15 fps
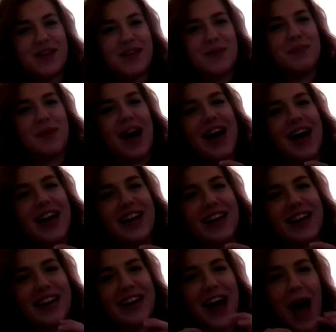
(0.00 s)
them
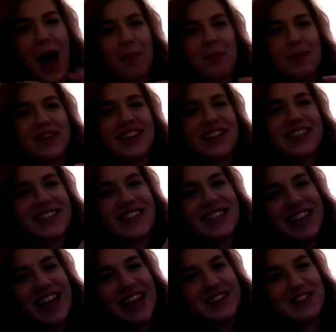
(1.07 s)
my happiness
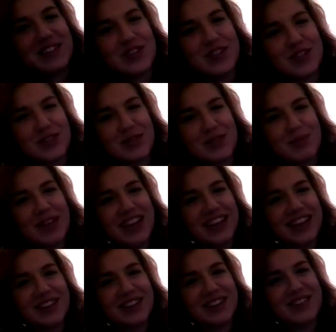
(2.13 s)
and to just be
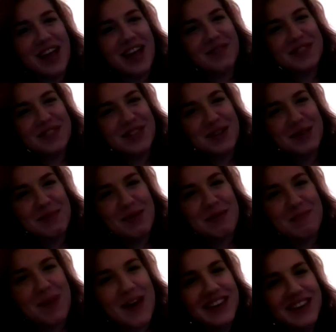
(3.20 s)
like, your life is gonna
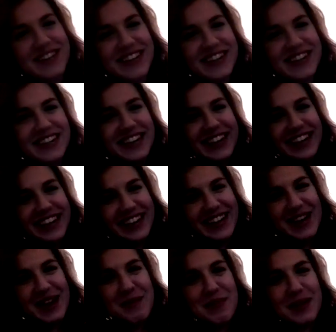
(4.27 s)
be better,
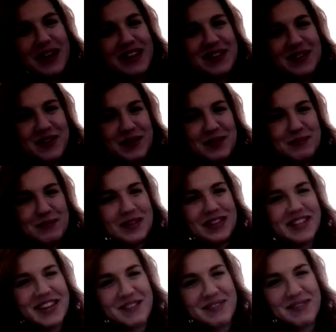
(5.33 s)
but you don't
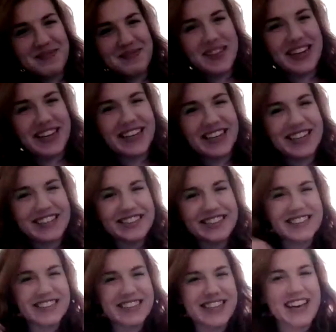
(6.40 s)
believe me.
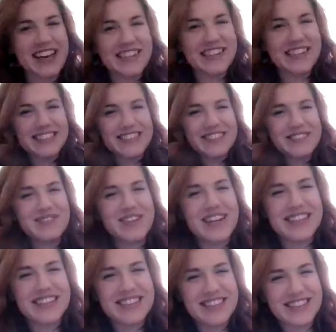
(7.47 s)

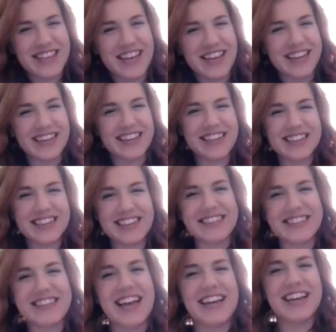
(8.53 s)
What?
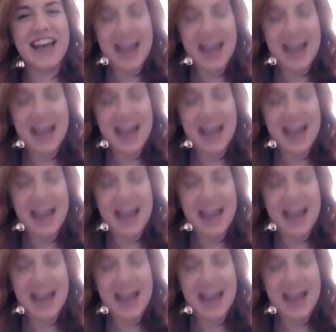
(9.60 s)
Like,